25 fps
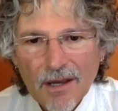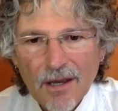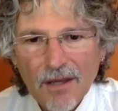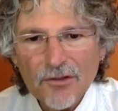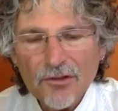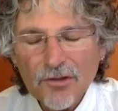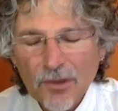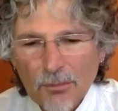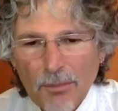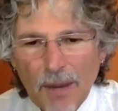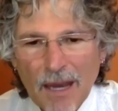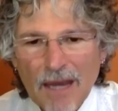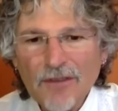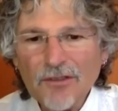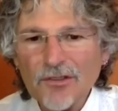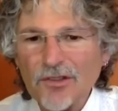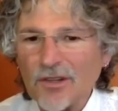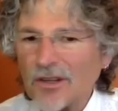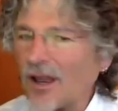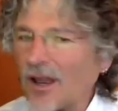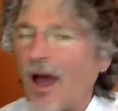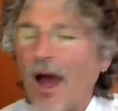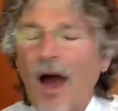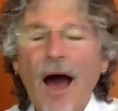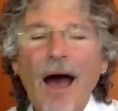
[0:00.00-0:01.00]
is
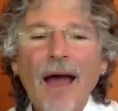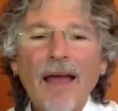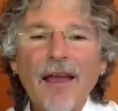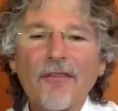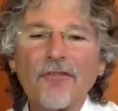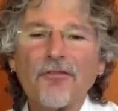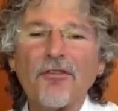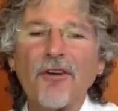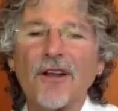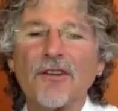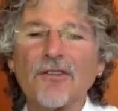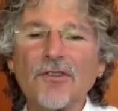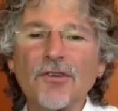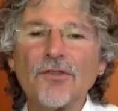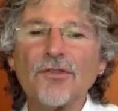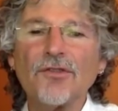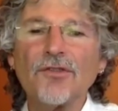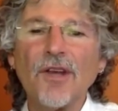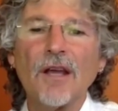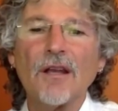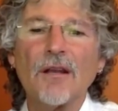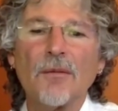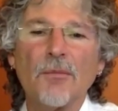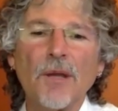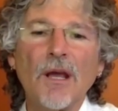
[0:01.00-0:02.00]
amazing. I have friends who
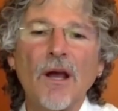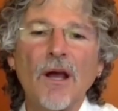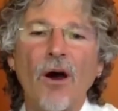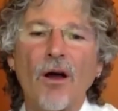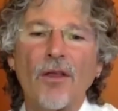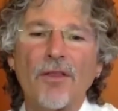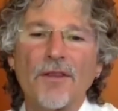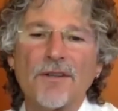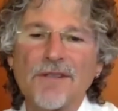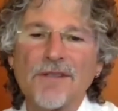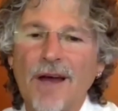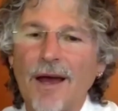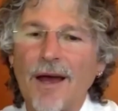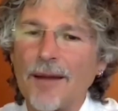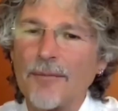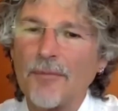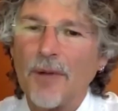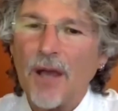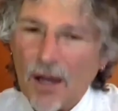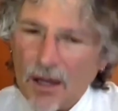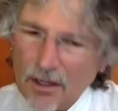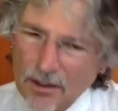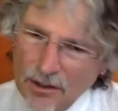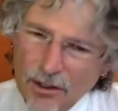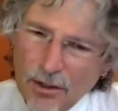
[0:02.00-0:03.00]
say to me all the time,
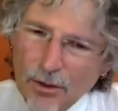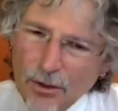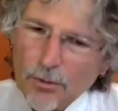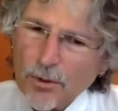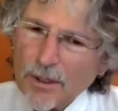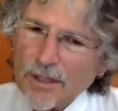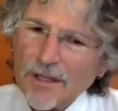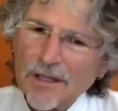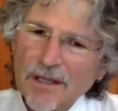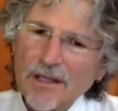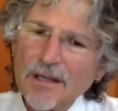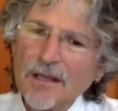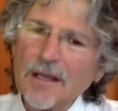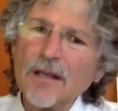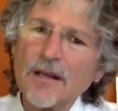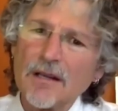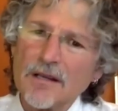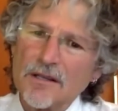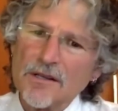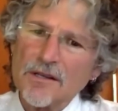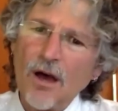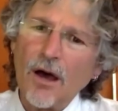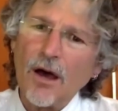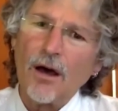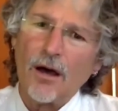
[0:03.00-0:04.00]
you really need
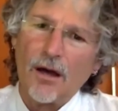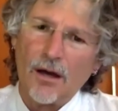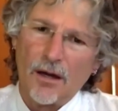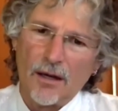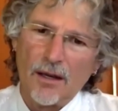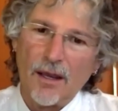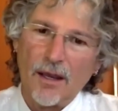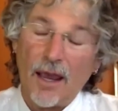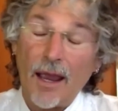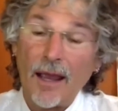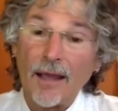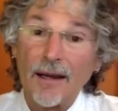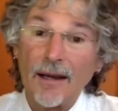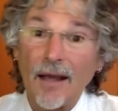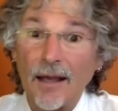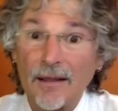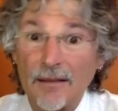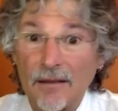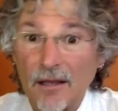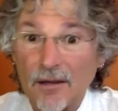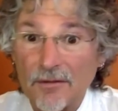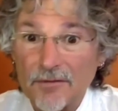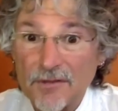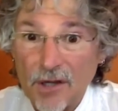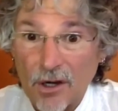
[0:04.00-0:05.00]
a dog. And I
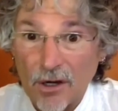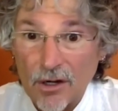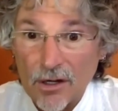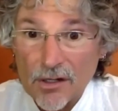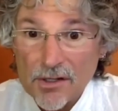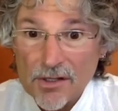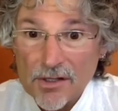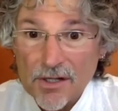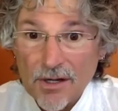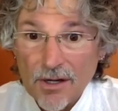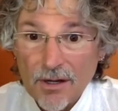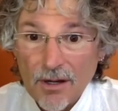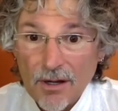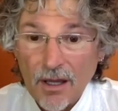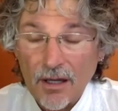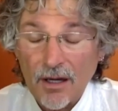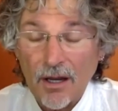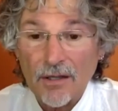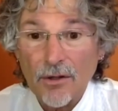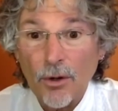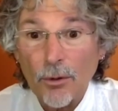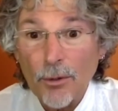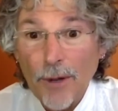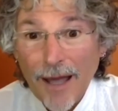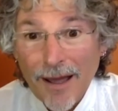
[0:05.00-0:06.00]
love dogs, and
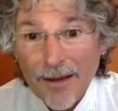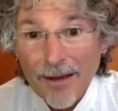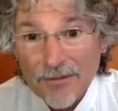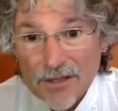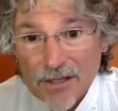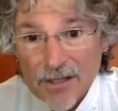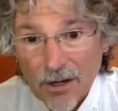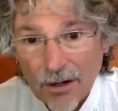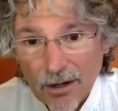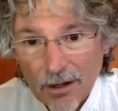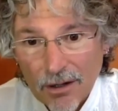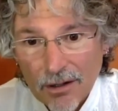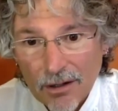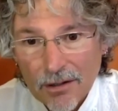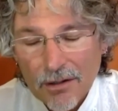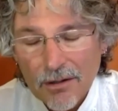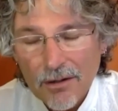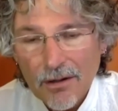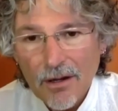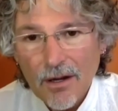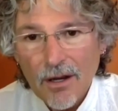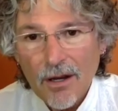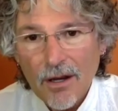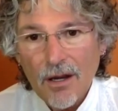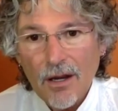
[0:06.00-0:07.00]
I don't have a dog.
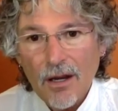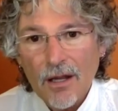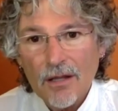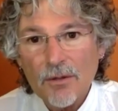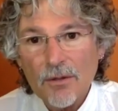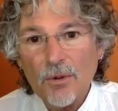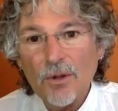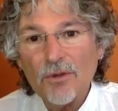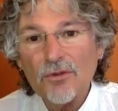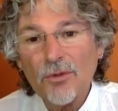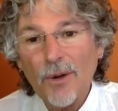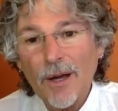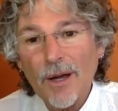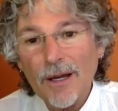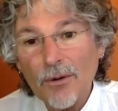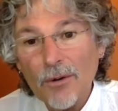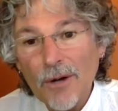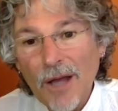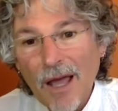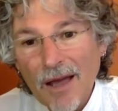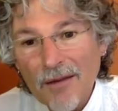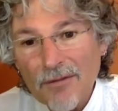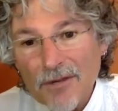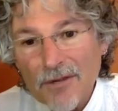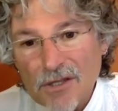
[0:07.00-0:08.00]
And the reason why I
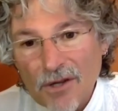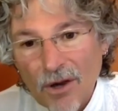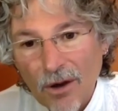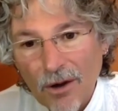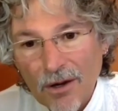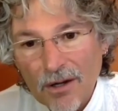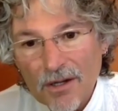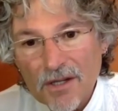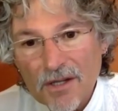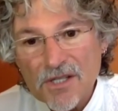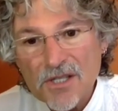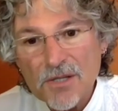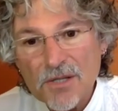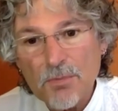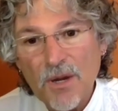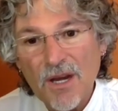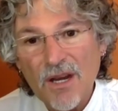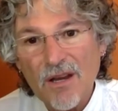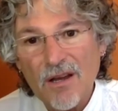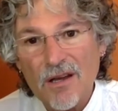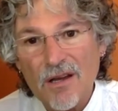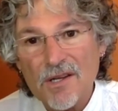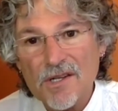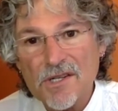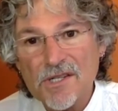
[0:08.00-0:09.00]
don't have a dog is
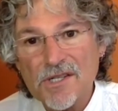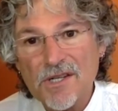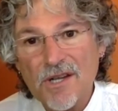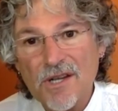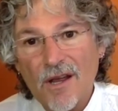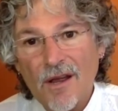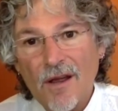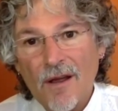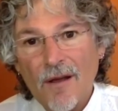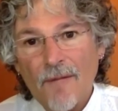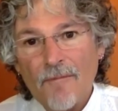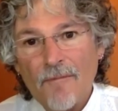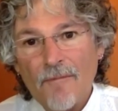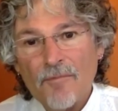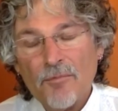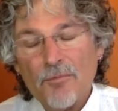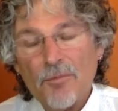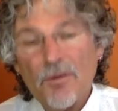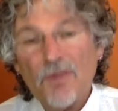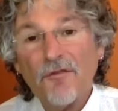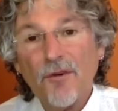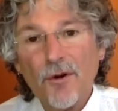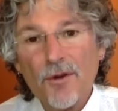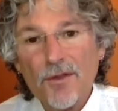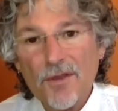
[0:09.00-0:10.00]
because
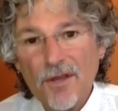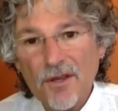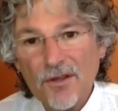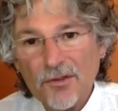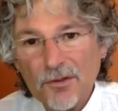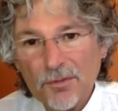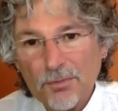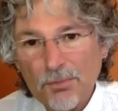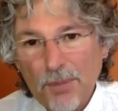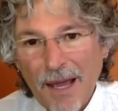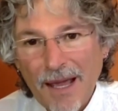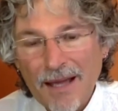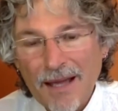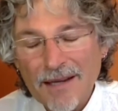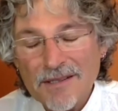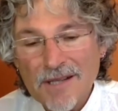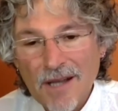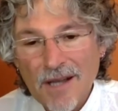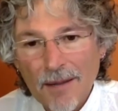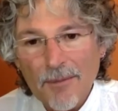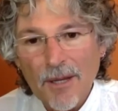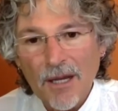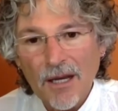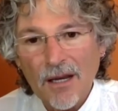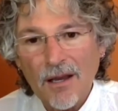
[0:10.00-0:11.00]
before this
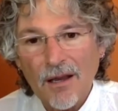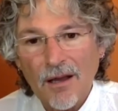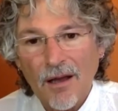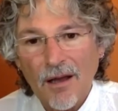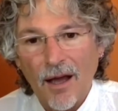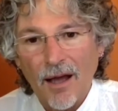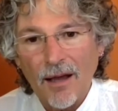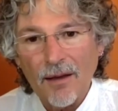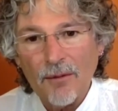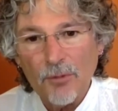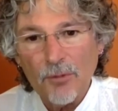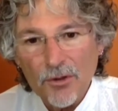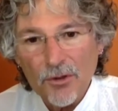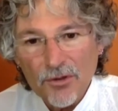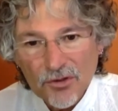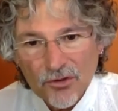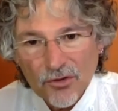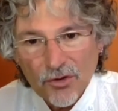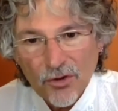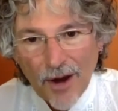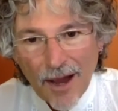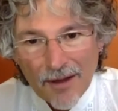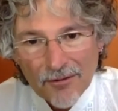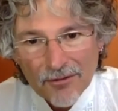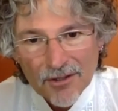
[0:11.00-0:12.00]
pandemic, I was
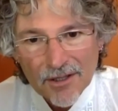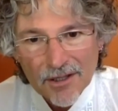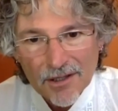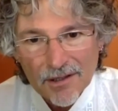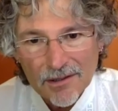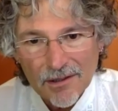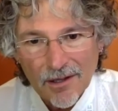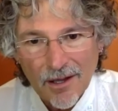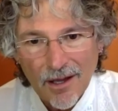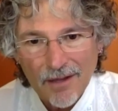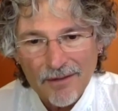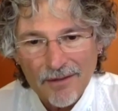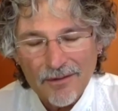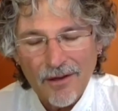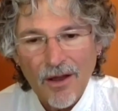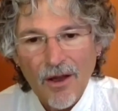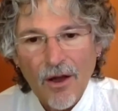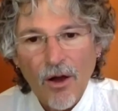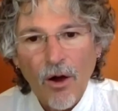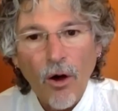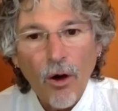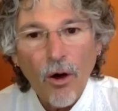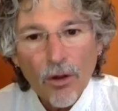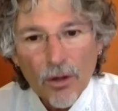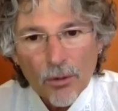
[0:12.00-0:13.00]
traveling a lot
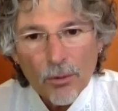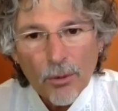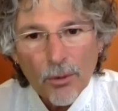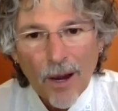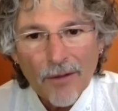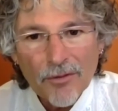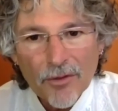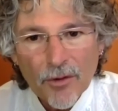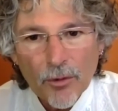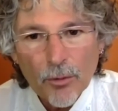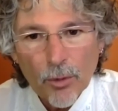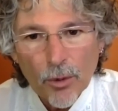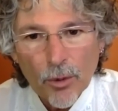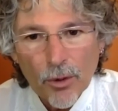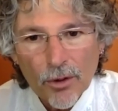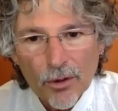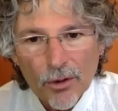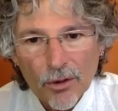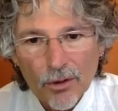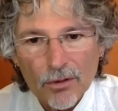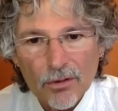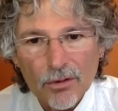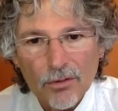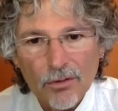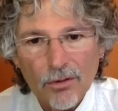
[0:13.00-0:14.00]
all around the
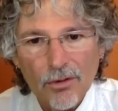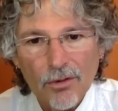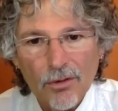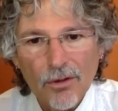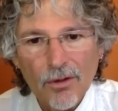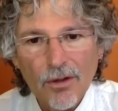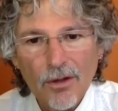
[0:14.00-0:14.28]
world,